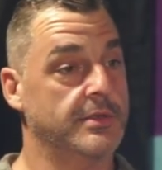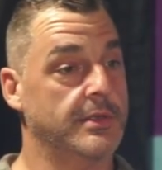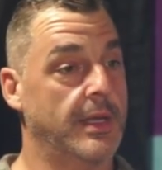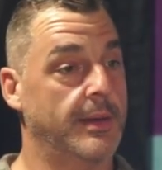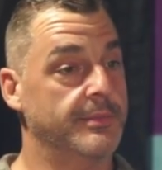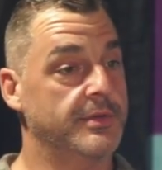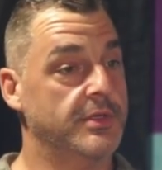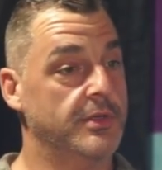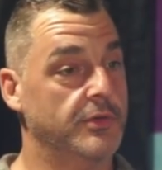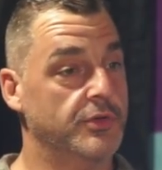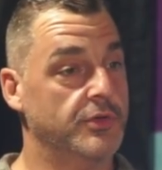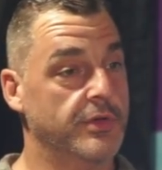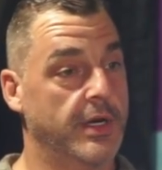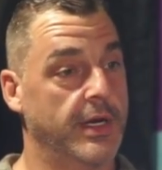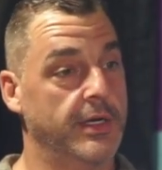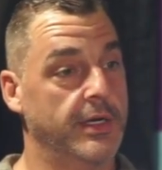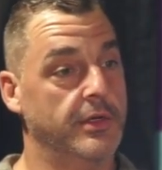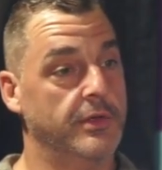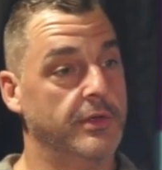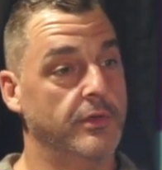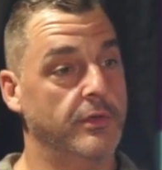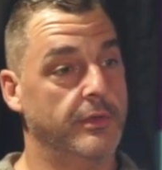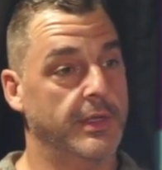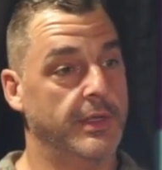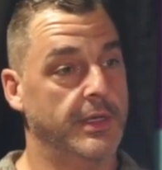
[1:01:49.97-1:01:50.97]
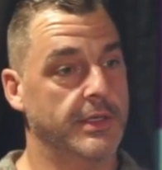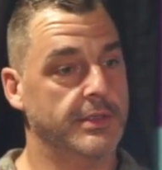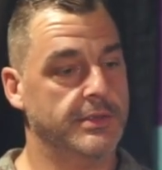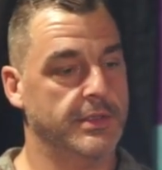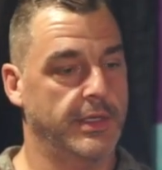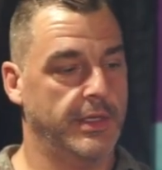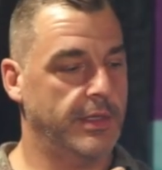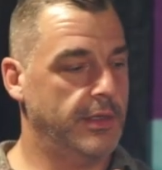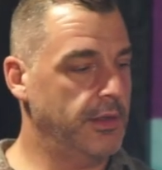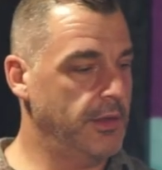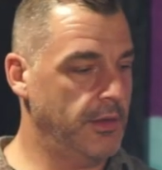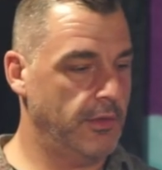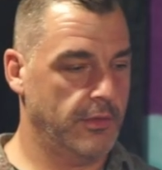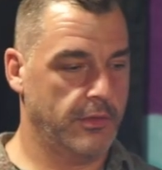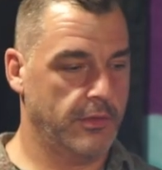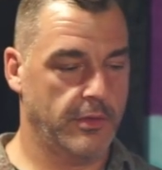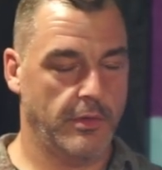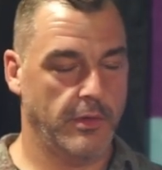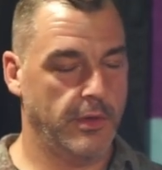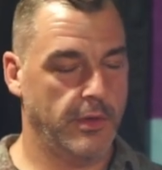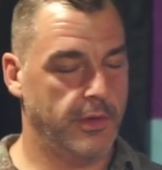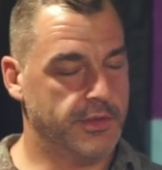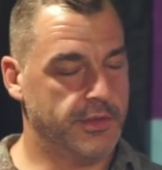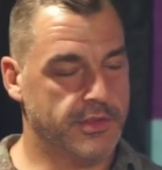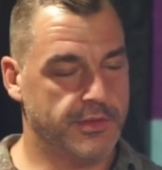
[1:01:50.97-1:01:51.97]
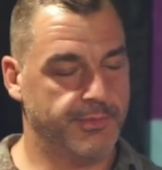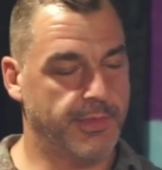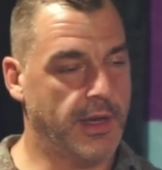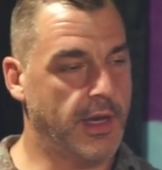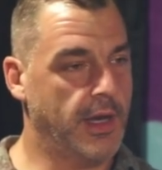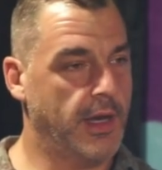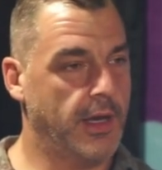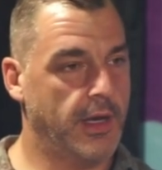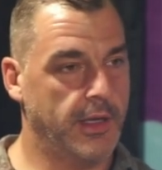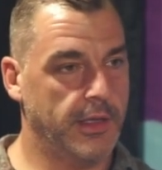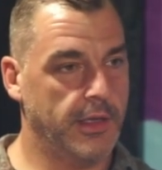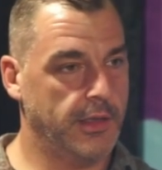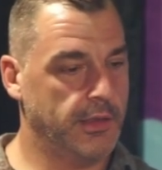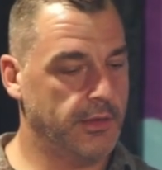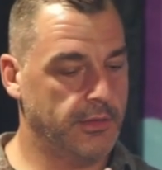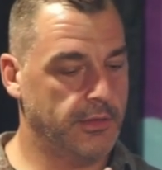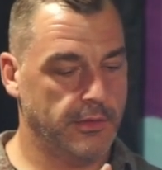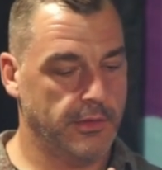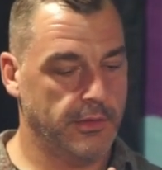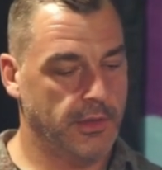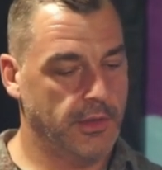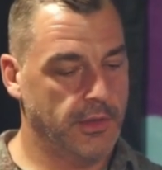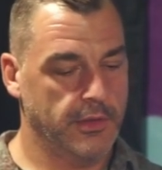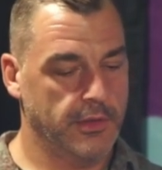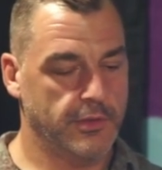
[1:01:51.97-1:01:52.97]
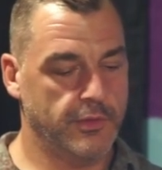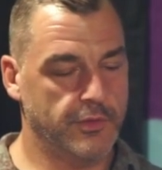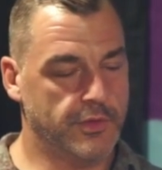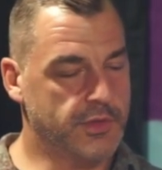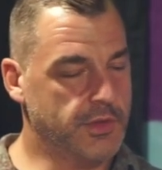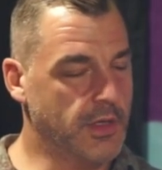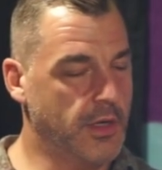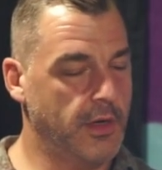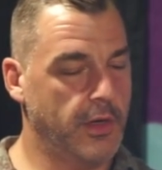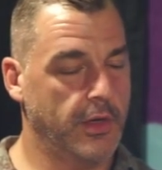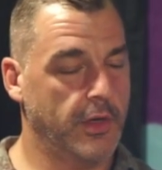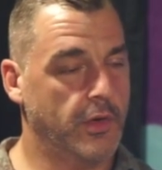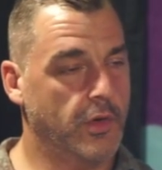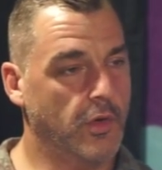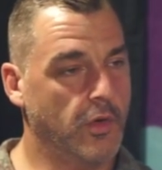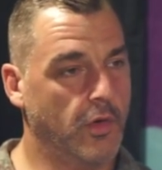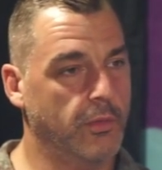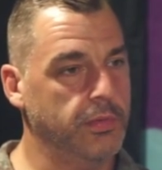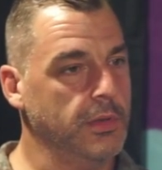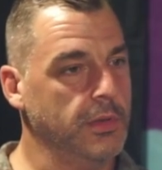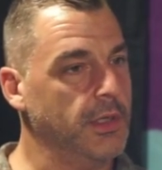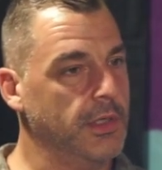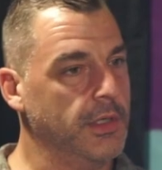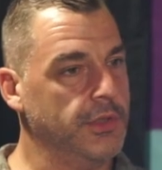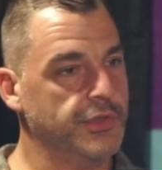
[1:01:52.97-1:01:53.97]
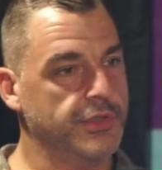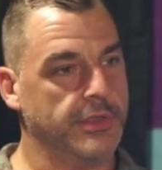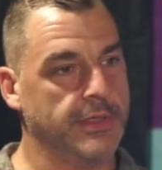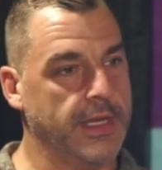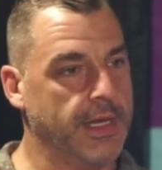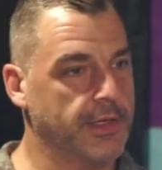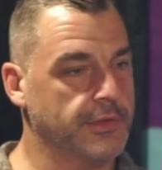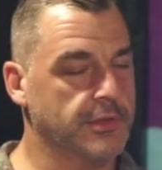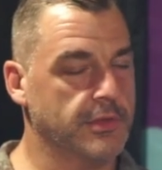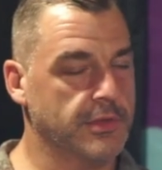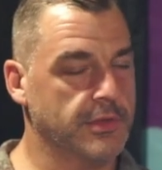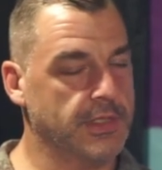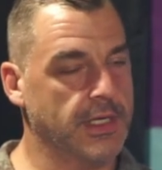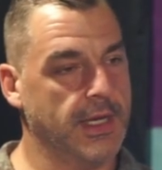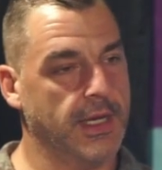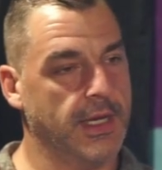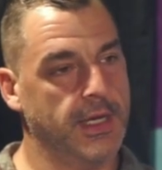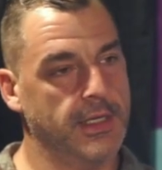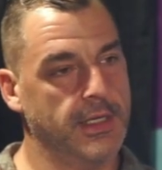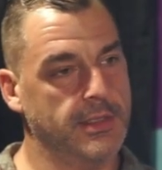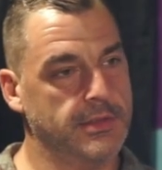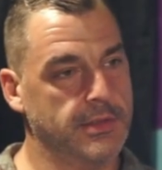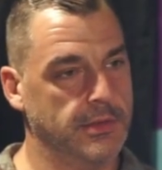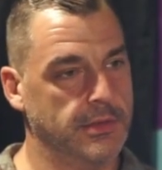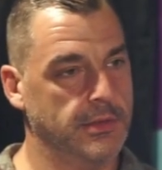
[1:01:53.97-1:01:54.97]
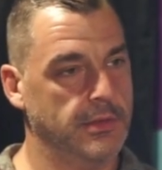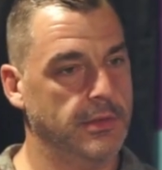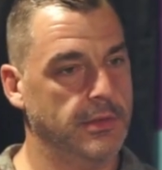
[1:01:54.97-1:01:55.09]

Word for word: I'm still trying to do things like, you know, go to the spa and do sauna and cold plunge and exercise and